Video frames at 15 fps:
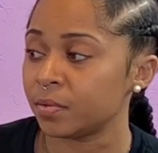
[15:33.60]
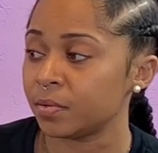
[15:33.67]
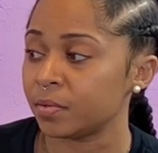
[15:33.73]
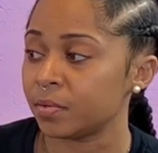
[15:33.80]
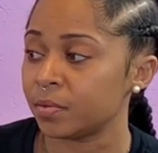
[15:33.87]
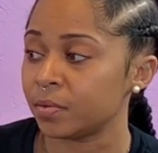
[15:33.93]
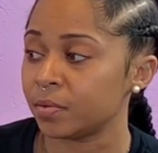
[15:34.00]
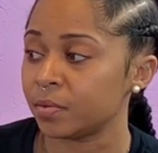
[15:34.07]

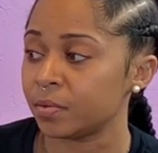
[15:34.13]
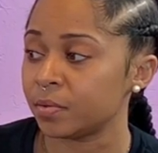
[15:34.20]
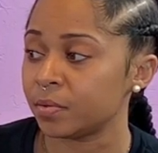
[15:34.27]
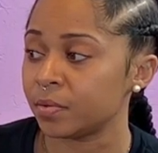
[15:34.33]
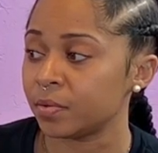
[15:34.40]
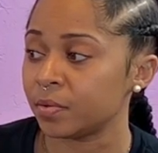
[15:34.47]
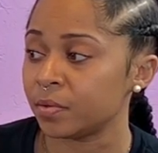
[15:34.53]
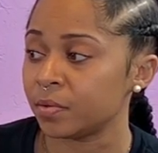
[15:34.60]

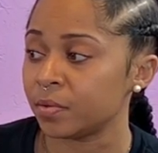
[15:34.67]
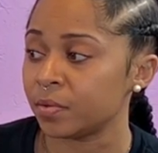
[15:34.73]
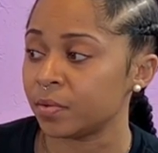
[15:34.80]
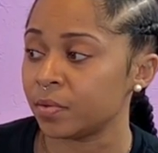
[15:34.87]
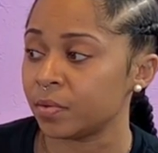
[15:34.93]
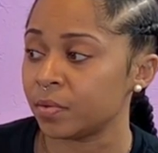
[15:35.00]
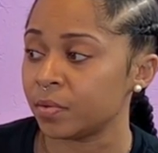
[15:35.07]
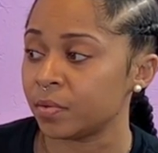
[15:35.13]

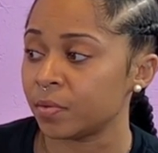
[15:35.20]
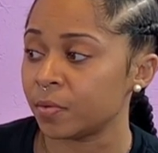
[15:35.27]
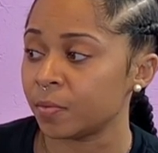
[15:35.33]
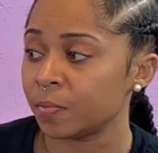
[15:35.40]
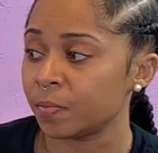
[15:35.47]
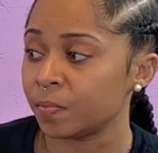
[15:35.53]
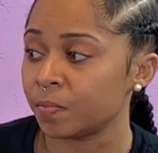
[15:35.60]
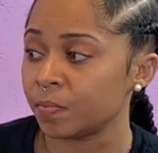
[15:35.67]

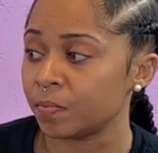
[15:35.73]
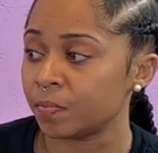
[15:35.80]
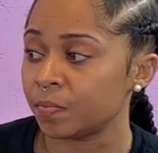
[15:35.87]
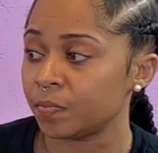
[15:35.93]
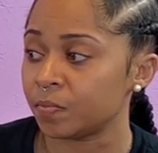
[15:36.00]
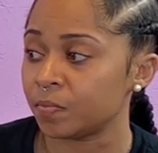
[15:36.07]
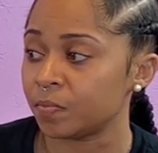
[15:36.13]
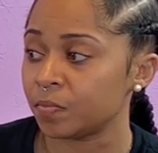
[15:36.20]

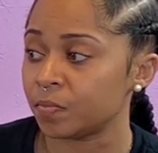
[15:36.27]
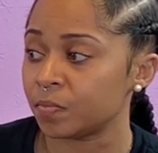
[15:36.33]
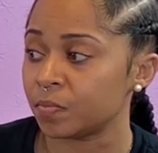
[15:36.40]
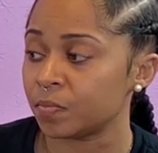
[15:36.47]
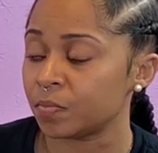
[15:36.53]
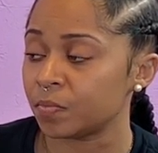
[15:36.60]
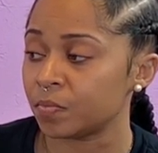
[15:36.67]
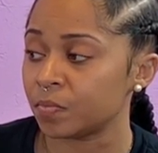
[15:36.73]

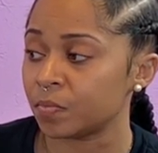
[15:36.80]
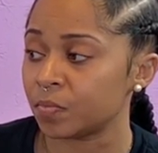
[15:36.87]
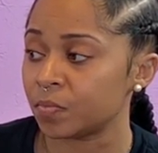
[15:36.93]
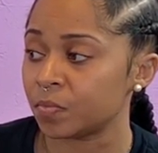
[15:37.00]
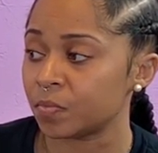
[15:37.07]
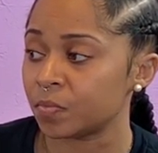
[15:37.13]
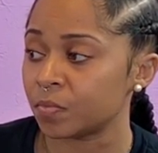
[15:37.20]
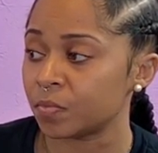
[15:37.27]

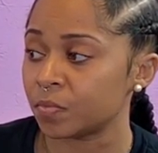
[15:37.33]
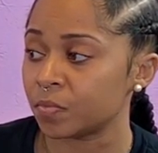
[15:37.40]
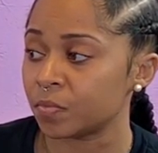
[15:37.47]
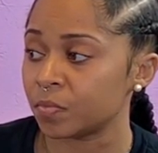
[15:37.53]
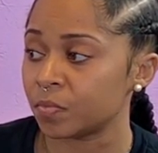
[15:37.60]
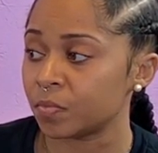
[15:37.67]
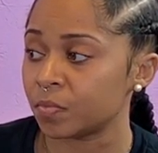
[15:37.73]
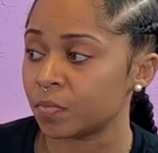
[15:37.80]

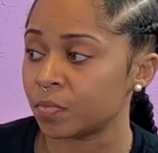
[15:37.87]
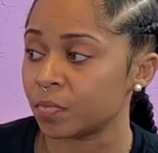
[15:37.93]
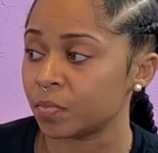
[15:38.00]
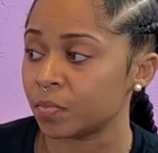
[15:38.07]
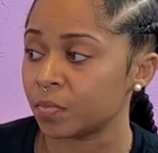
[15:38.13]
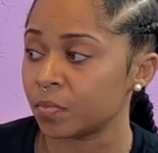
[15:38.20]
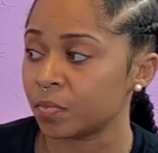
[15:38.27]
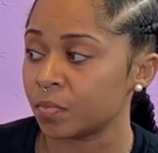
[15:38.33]

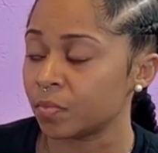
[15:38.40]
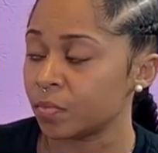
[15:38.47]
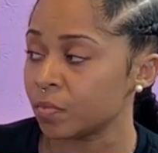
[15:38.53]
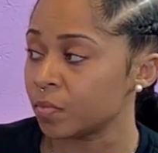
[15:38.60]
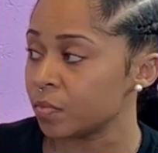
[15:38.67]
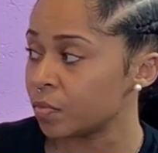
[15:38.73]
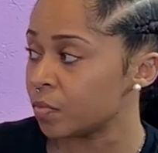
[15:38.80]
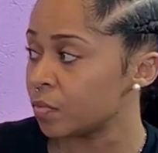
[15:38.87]

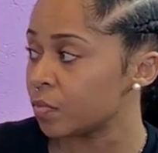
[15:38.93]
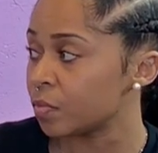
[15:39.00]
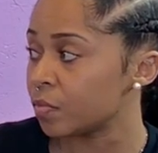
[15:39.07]
No words are spoken by the person on screen.